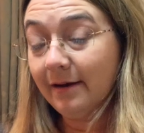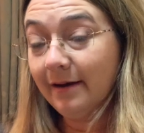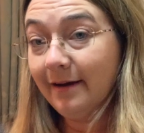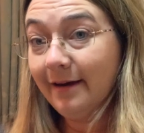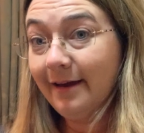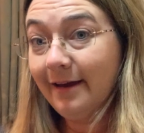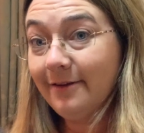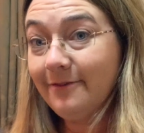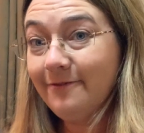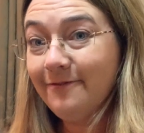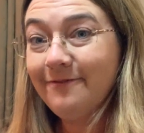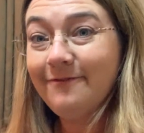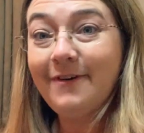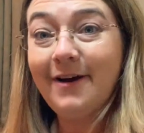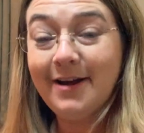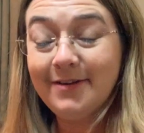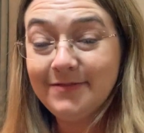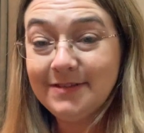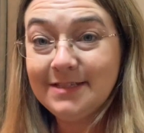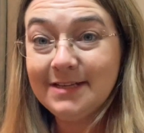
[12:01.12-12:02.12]
I had
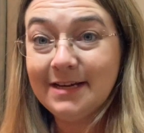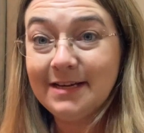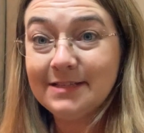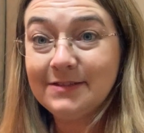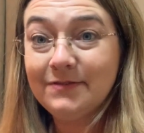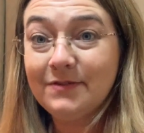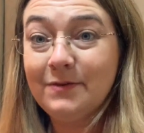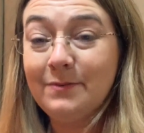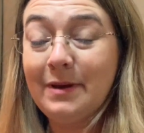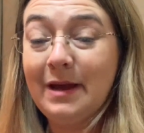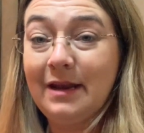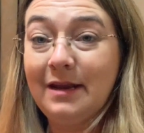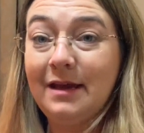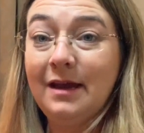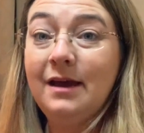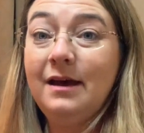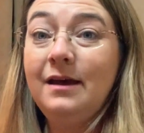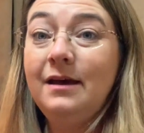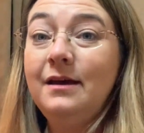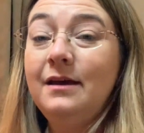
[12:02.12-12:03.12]
5 starts for
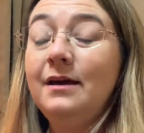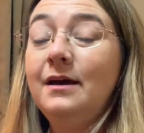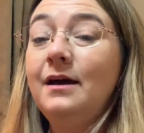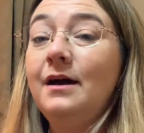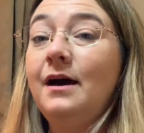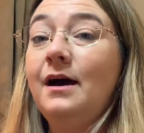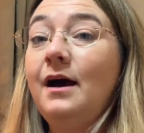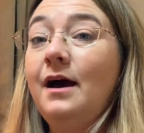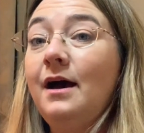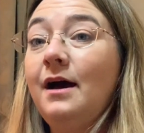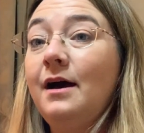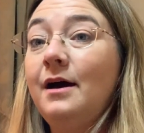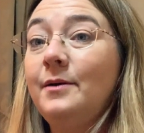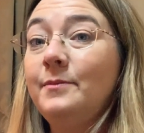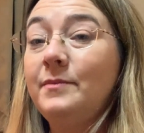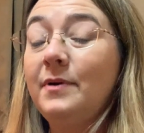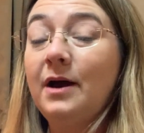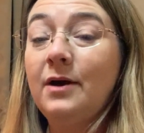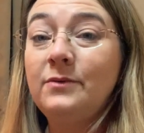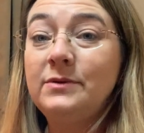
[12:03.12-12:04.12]
Maynia.
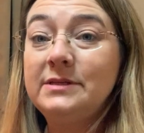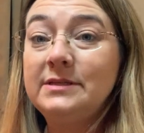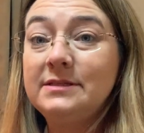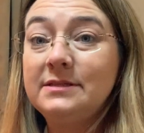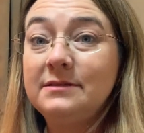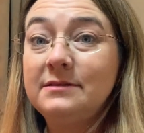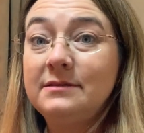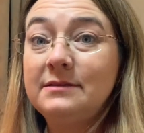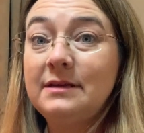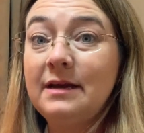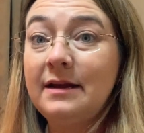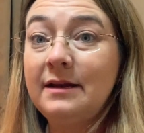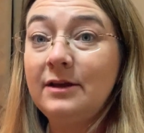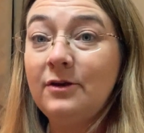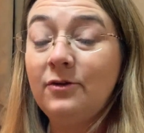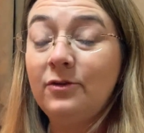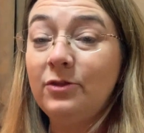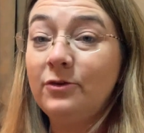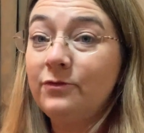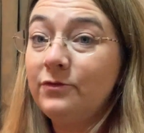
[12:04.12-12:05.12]
I was
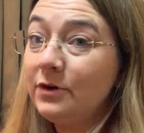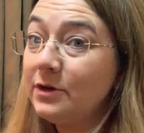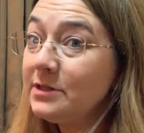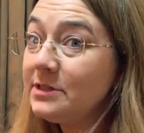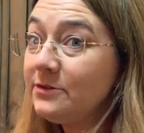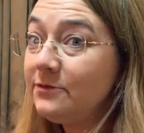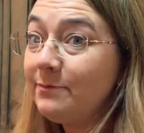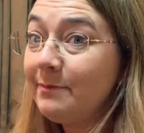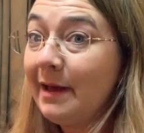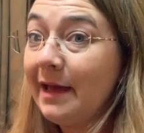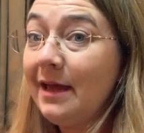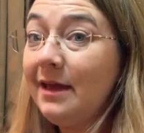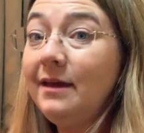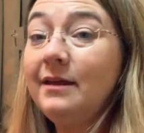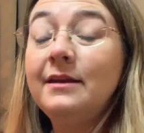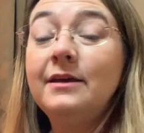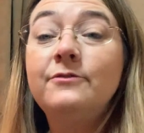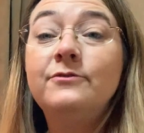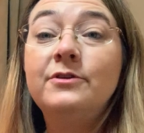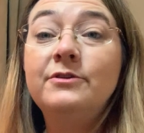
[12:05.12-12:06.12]
starting on the 1st of May
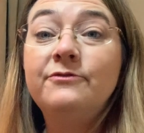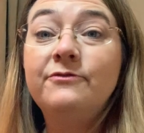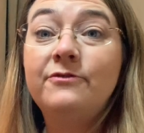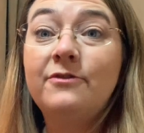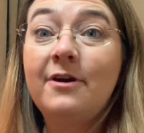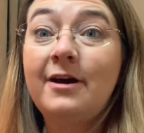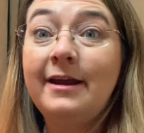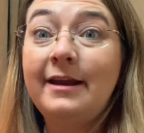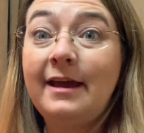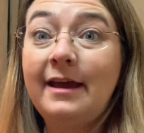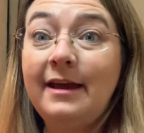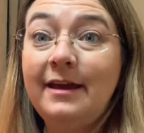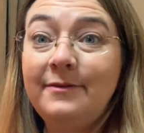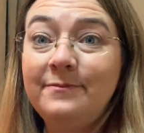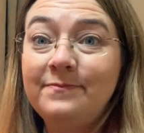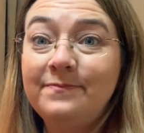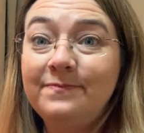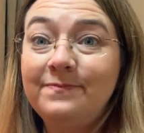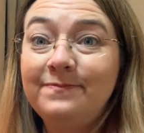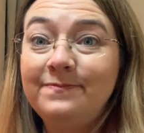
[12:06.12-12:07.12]
and every Friday.
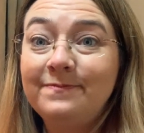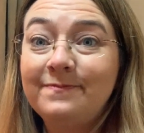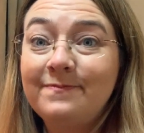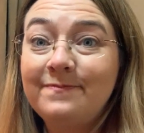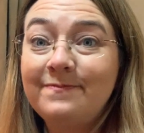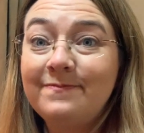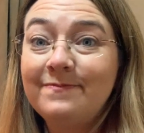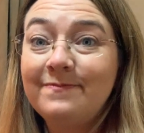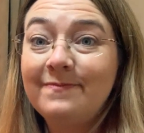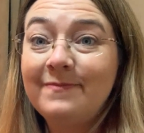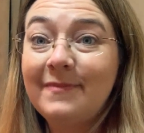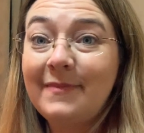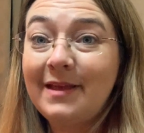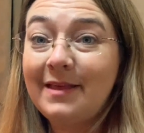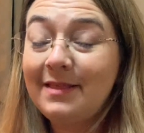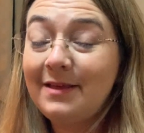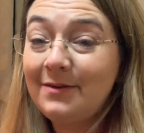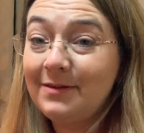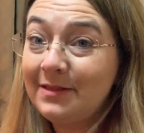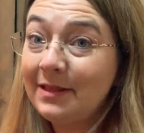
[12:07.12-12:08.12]

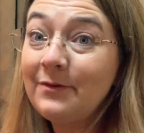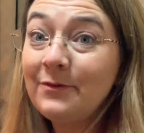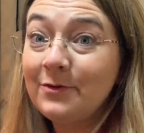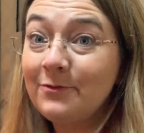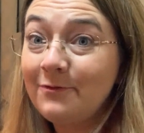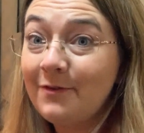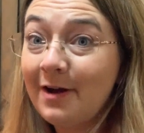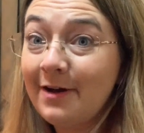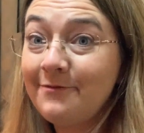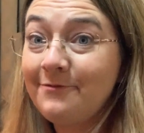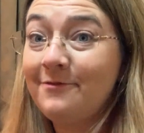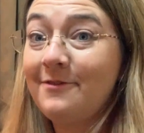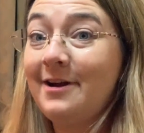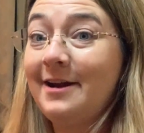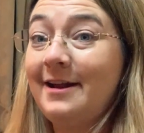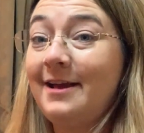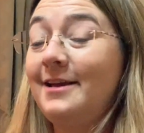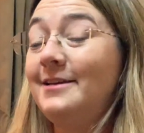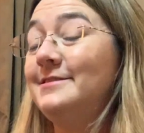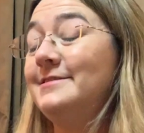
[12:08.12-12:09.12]
And there were 5
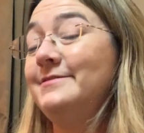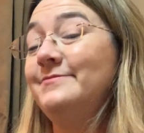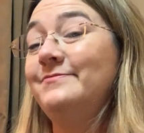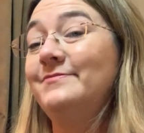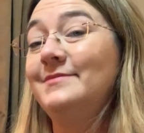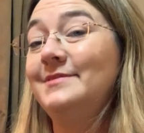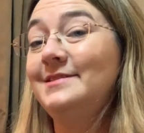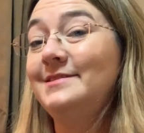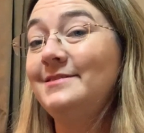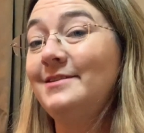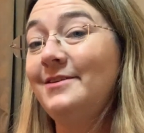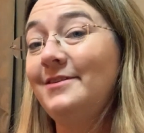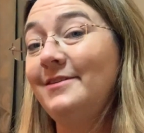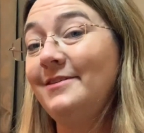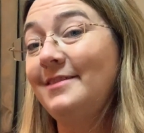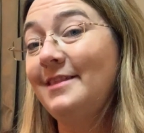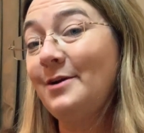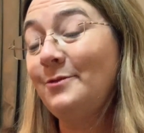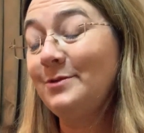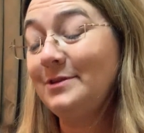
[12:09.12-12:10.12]
Fridays.
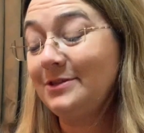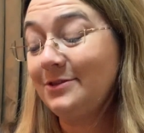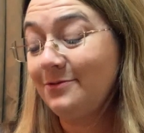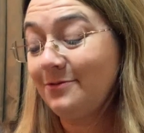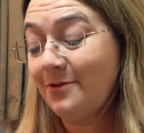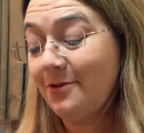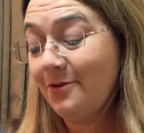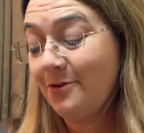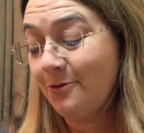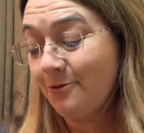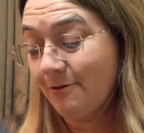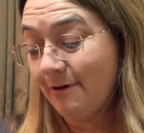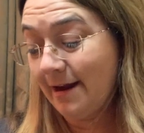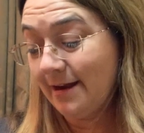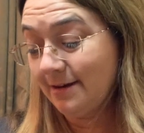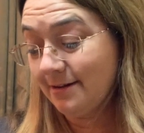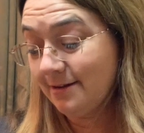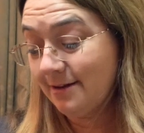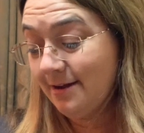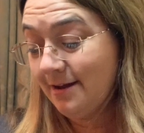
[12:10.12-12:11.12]
So that was
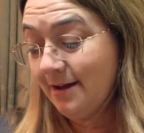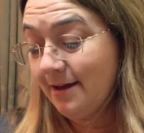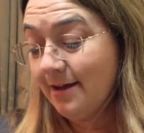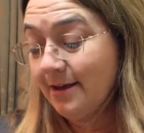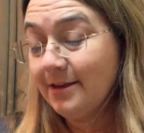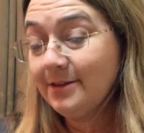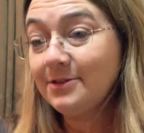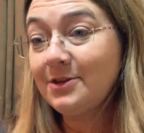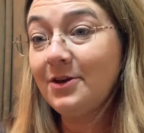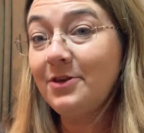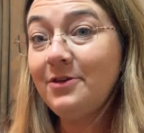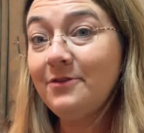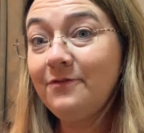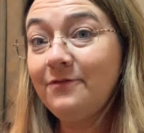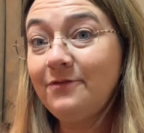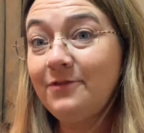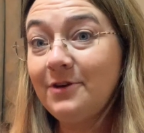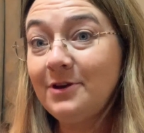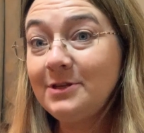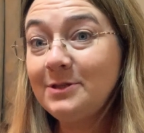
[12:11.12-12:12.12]
great. So the
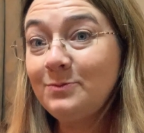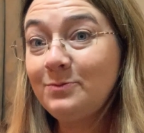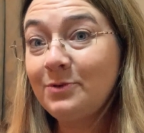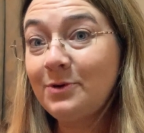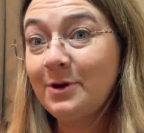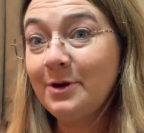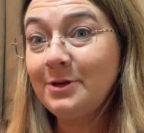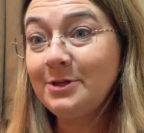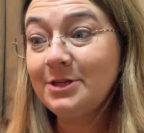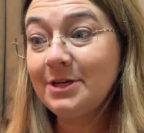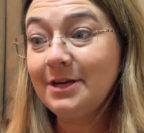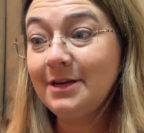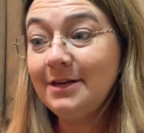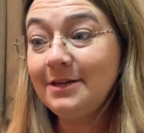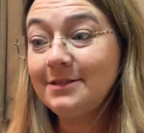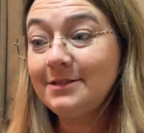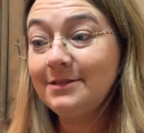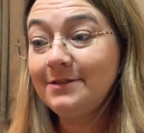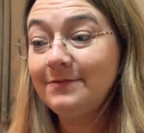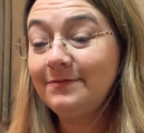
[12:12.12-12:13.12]
first
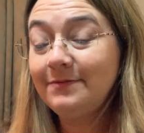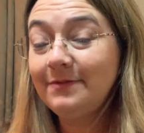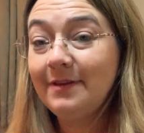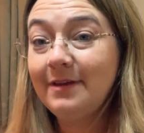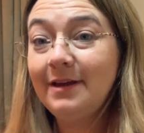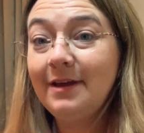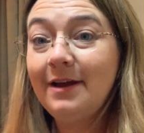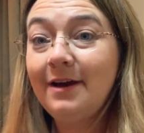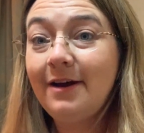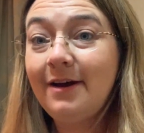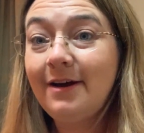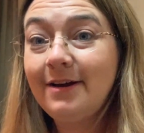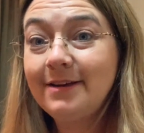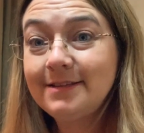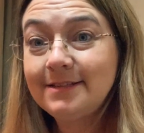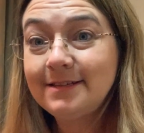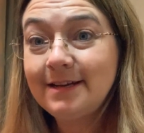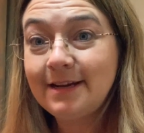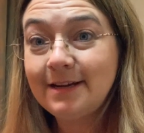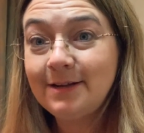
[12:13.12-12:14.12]
project I
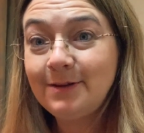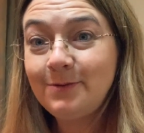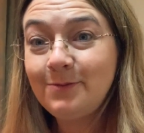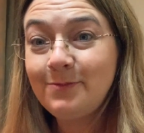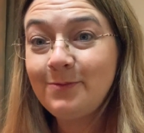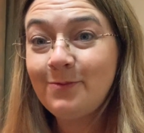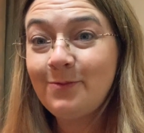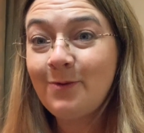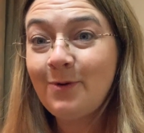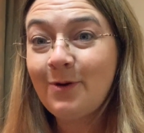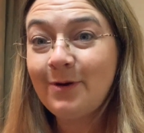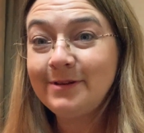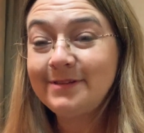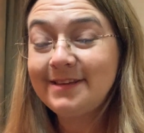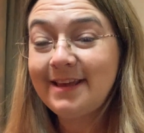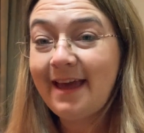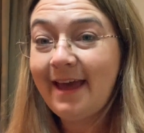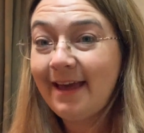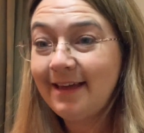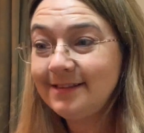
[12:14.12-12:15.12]
started was
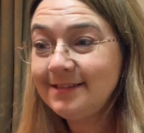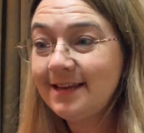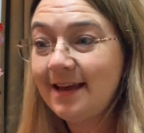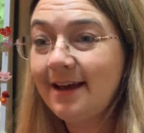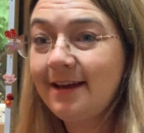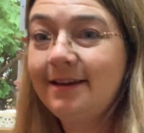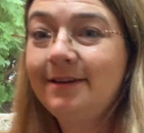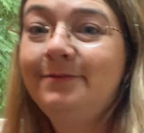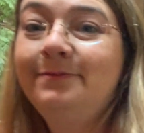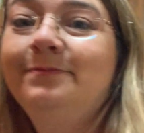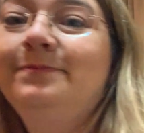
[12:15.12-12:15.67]
Anzac.